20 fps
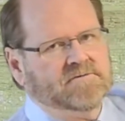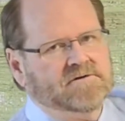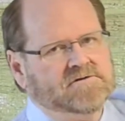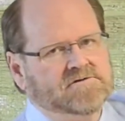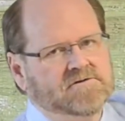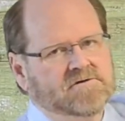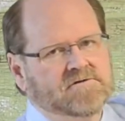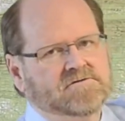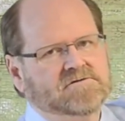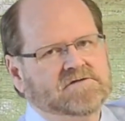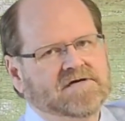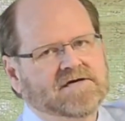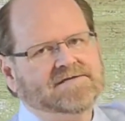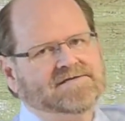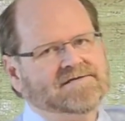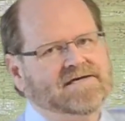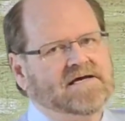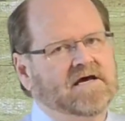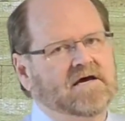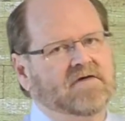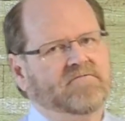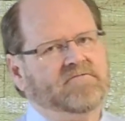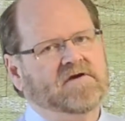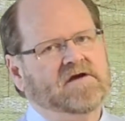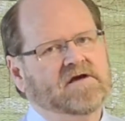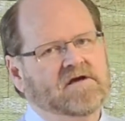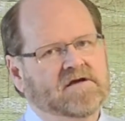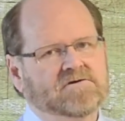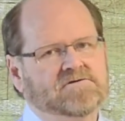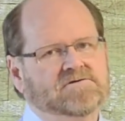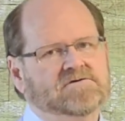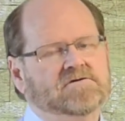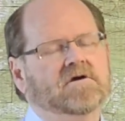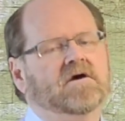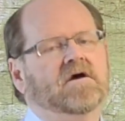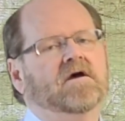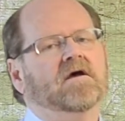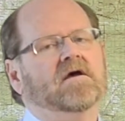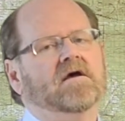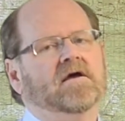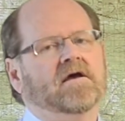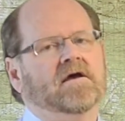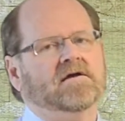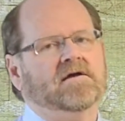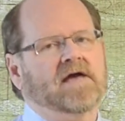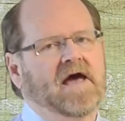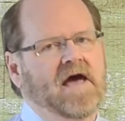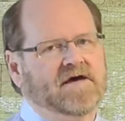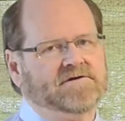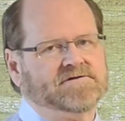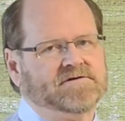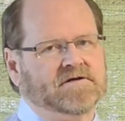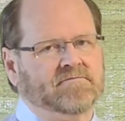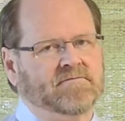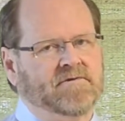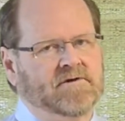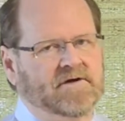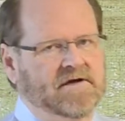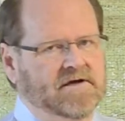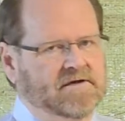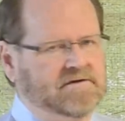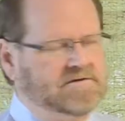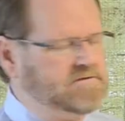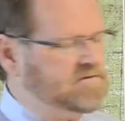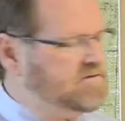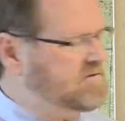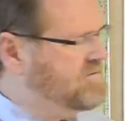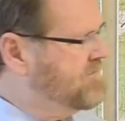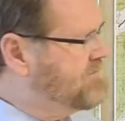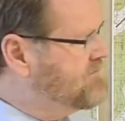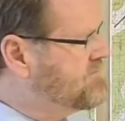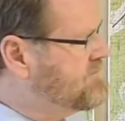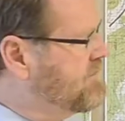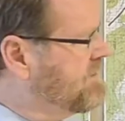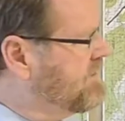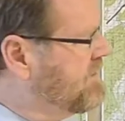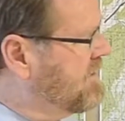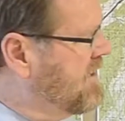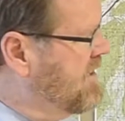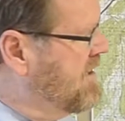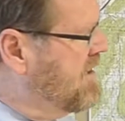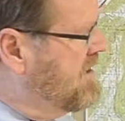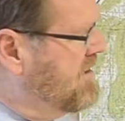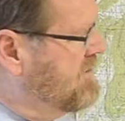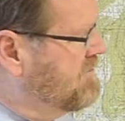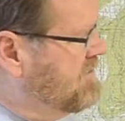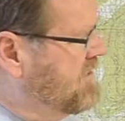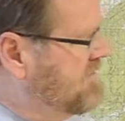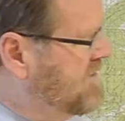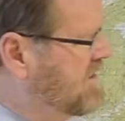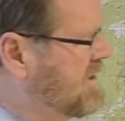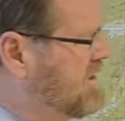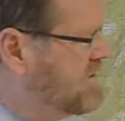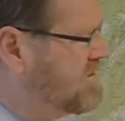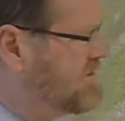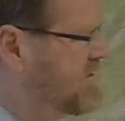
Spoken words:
2 TCF each in gas in place. Moving on to